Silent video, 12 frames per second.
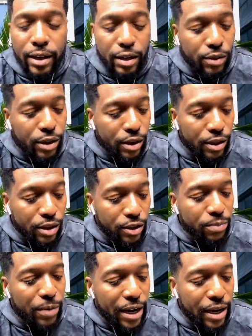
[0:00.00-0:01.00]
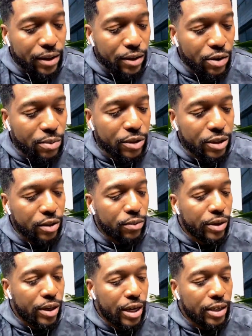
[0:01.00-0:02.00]
and he, he looks back at the numbers and
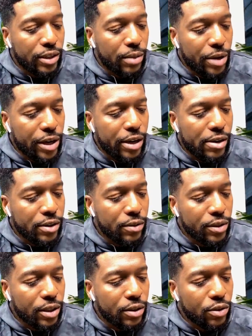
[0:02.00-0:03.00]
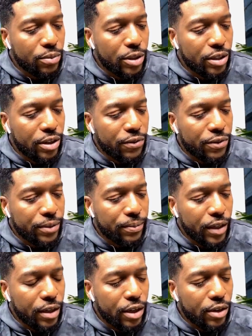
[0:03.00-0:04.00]
he realizes that my character was a little bit
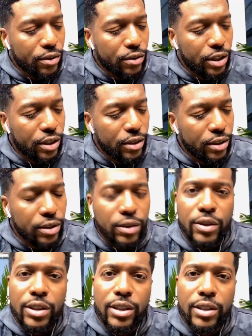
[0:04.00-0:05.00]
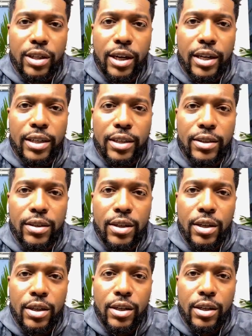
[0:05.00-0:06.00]
different, and he goes, he you know he sees that I
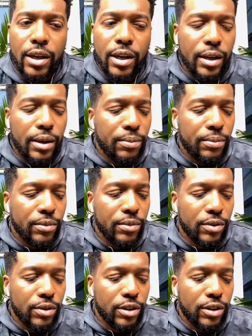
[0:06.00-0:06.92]
didn't um,